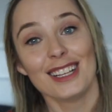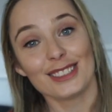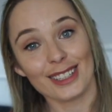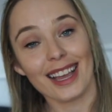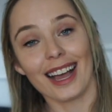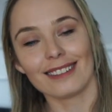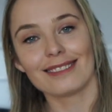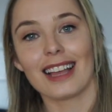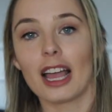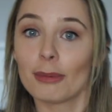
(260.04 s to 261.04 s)
So yeah,
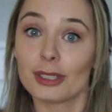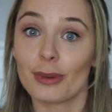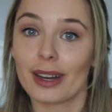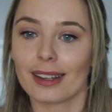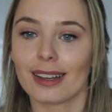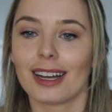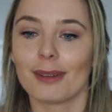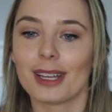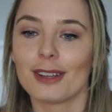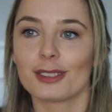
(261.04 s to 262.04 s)
it was a wedding.
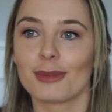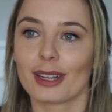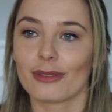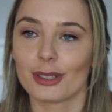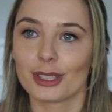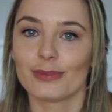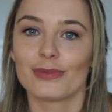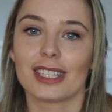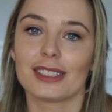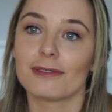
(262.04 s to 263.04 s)
Here's a wedding photo.
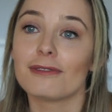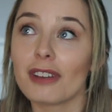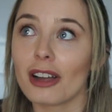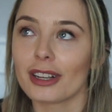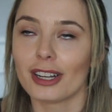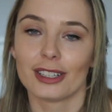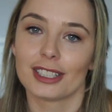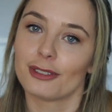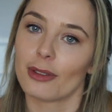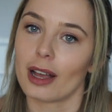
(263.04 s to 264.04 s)
It's very
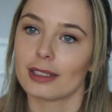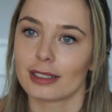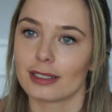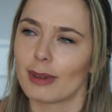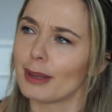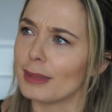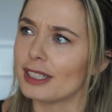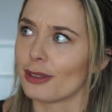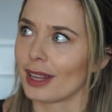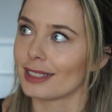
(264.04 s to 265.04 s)
early 2000s, wait,
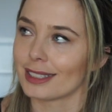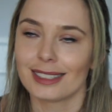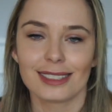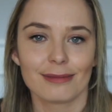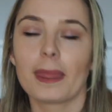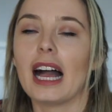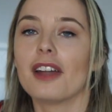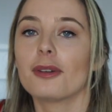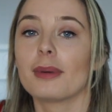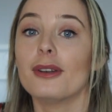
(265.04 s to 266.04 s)
mid 2000s. How
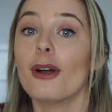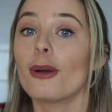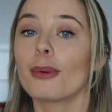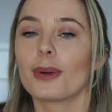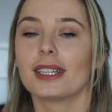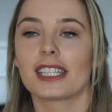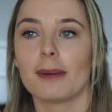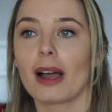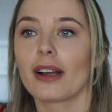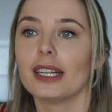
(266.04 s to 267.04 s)
did we know we wanted to
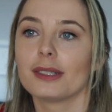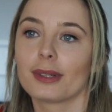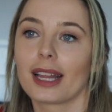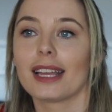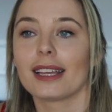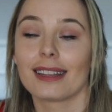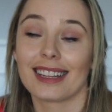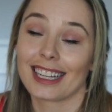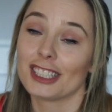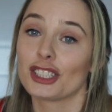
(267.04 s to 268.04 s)
get married? Well,
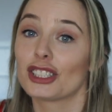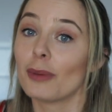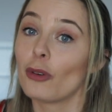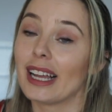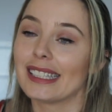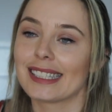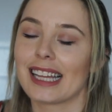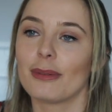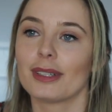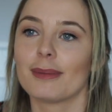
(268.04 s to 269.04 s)
I just somewhat answered
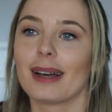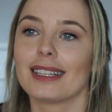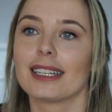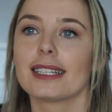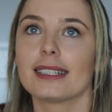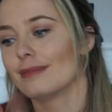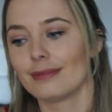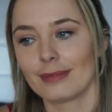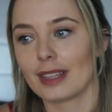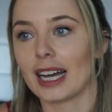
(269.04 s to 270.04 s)
that one about like
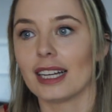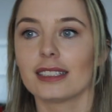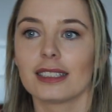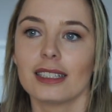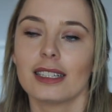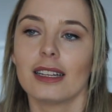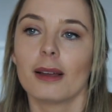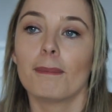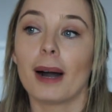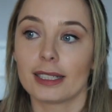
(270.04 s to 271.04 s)
that.
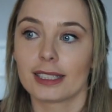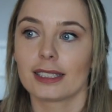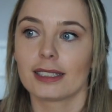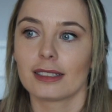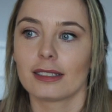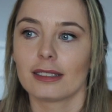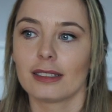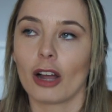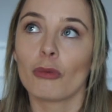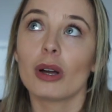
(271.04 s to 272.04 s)
But
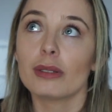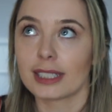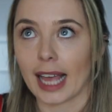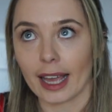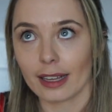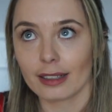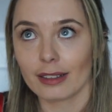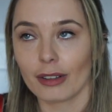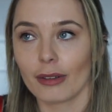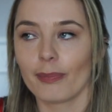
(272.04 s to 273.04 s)
I will say
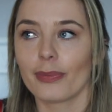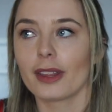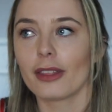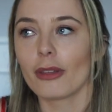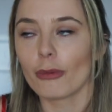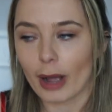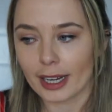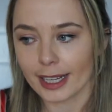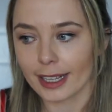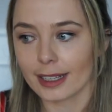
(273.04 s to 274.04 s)
the
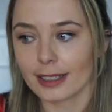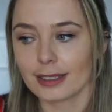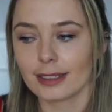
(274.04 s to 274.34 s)
wedding